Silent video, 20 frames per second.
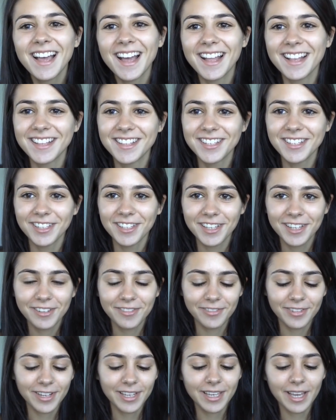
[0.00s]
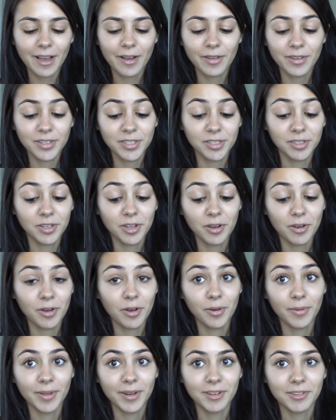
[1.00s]
And she'll like freak out and she'll go
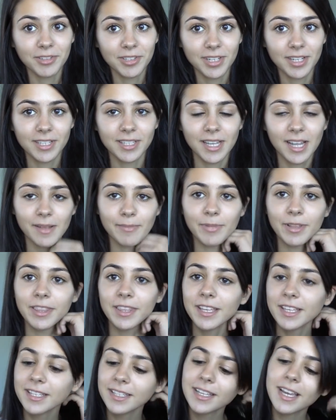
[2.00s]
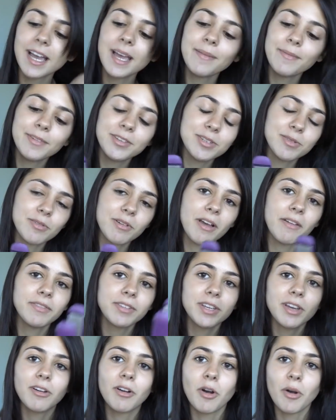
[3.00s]
home. I know she does that. But this time she won't have
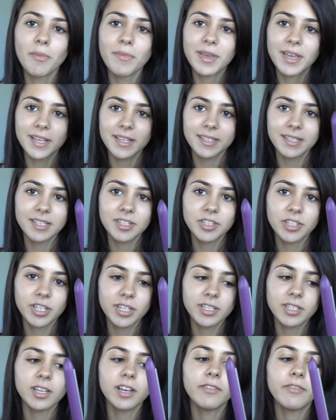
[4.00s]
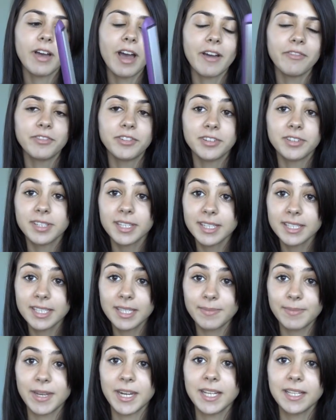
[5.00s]
to go home because this shuts off after
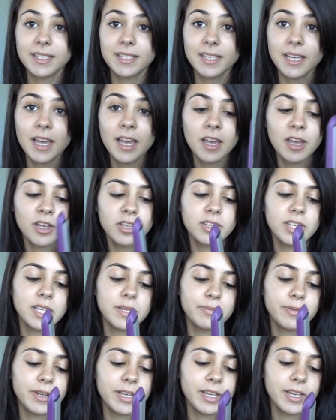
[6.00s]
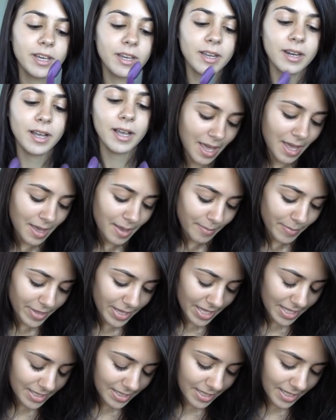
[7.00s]
60 minutes. So that's pretty good. But
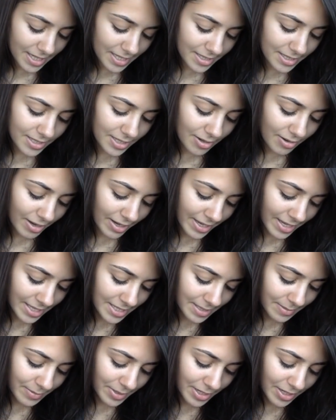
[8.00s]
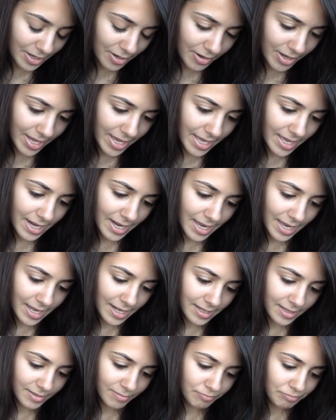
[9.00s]
that's good. So I guess I'm going to go ahead
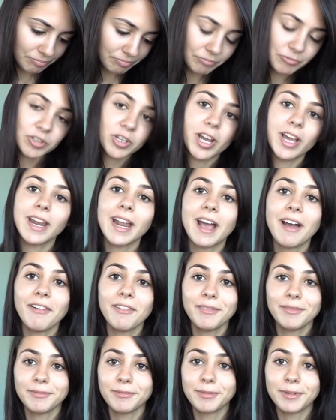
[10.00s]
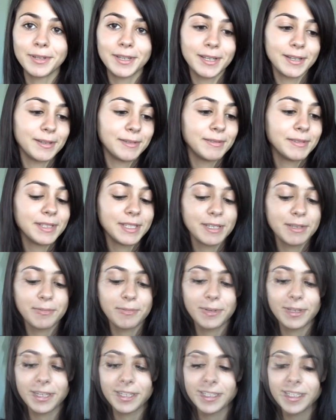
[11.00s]
and try it out and see
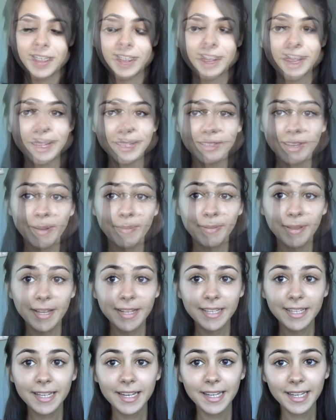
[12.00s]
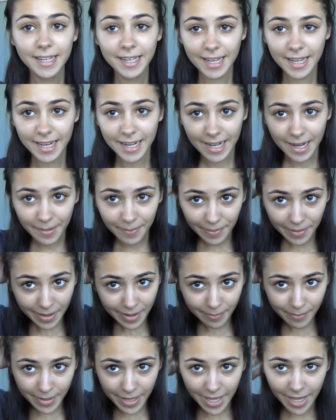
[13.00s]
what it does. Okay, so I plugged it in and I put
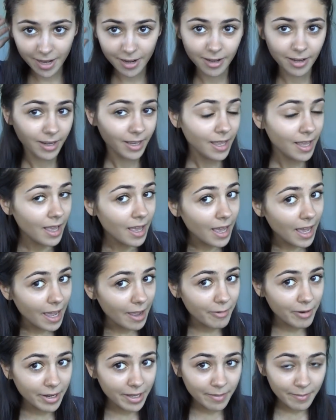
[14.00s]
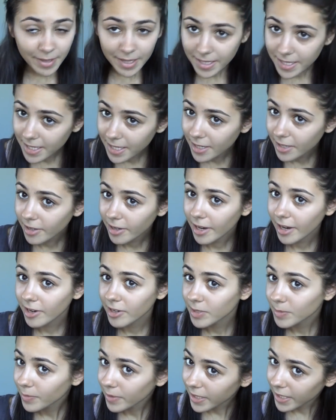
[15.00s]
up my hair. I recommend taking your
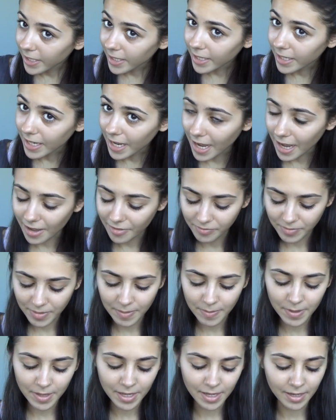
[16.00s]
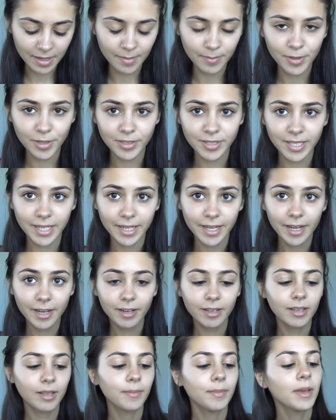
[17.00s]
hair and splitting it in half, maybe um, using a
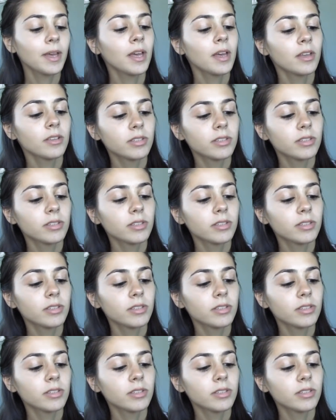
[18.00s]
hair clip.